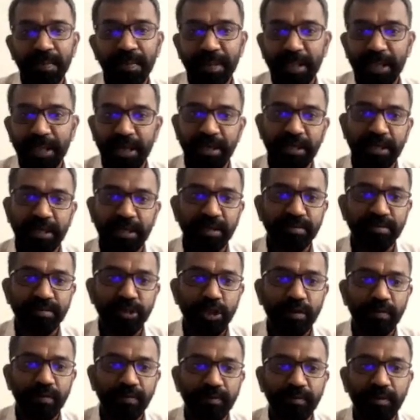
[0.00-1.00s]
in terms
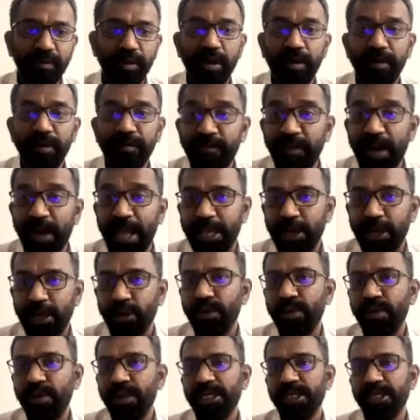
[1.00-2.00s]
of
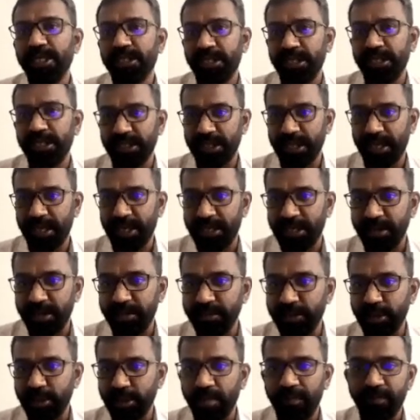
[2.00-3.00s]
flyovers, in
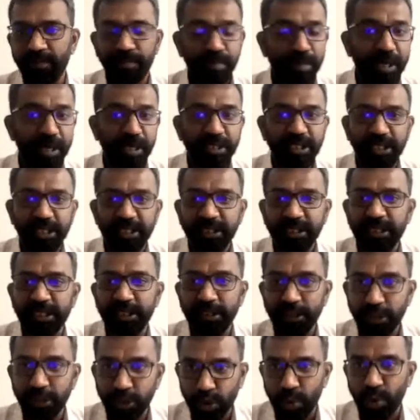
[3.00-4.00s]
terms of bridges,
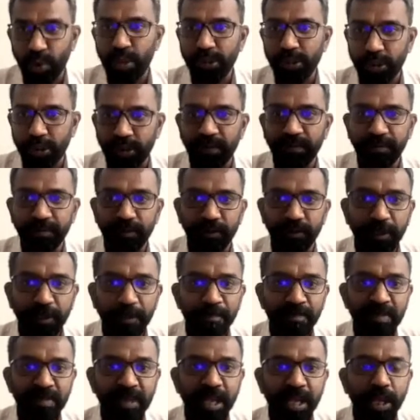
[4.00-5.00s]
and so on and so forth.
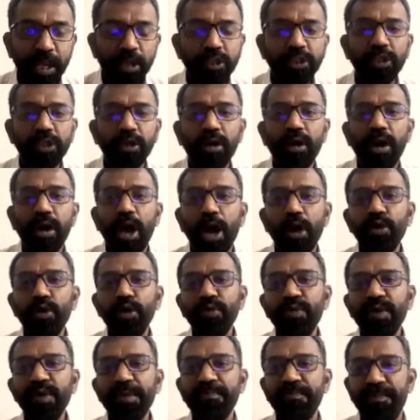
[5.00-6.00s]
So how do
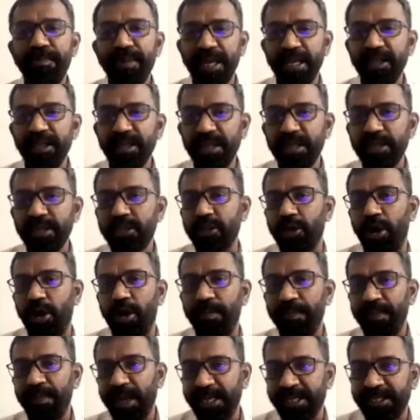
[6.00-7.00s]
we bring this
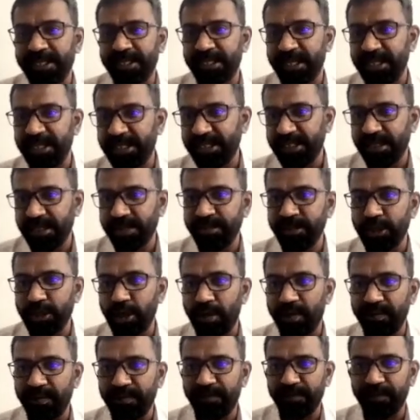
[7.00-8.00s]
complex systems
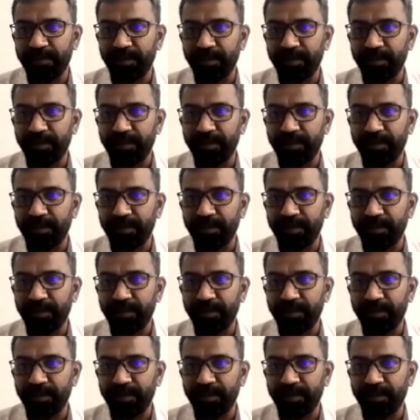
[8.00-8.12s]
of